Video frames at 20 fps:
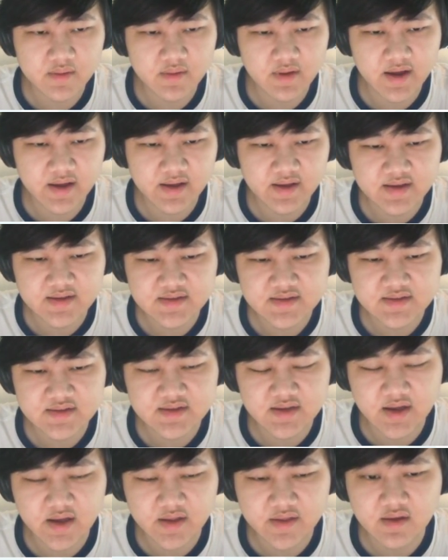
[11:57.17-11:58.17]
I
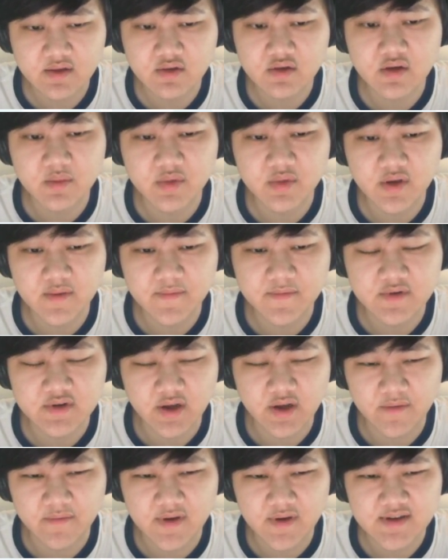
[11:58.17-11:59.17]
guess, uh, thing you could build for
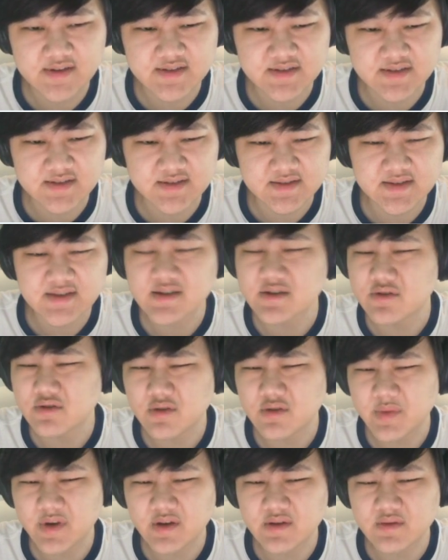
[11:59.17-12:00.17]
Delphox is a Sync
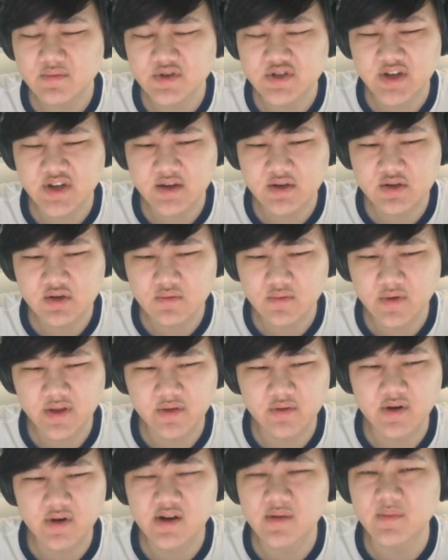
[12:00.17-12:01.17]
Nuke build, which I don't
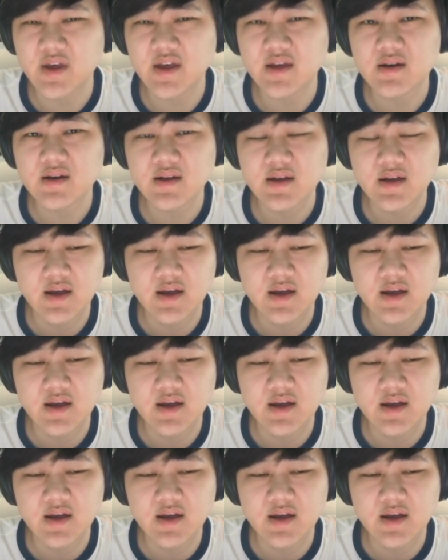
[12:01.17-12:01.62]
really recommend.